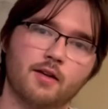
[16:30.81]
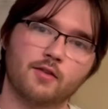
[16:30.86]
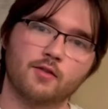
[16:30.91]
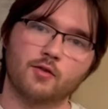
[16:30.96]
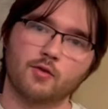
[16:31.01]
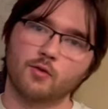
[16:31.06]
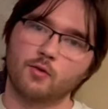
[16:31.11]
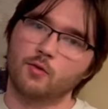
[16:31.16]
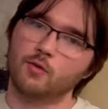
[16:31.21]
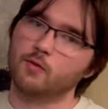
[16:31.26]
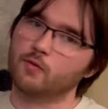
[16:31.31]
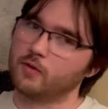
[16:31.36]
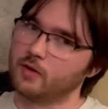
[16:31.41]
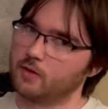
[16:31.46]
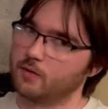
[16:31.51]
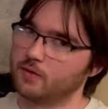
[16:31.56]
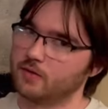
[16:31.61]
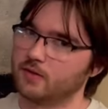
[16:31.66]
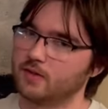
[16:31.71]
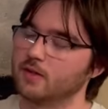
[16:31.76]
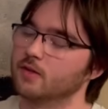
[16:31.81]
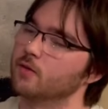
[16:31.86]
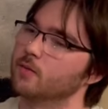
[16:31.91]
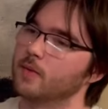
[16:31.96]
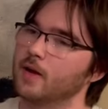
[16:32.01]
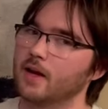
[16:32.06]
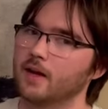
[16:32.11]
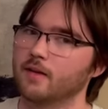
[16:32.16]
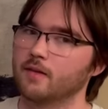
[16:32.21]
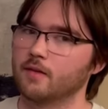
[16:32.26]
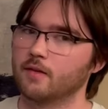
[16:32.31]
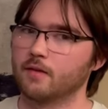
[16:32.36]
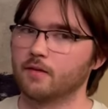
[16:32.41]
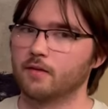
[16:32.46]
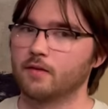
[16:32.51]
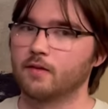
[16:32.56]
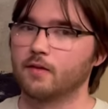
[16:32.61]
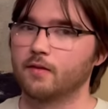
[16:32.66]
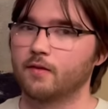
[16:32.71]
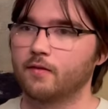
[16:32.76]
to frequency domain, the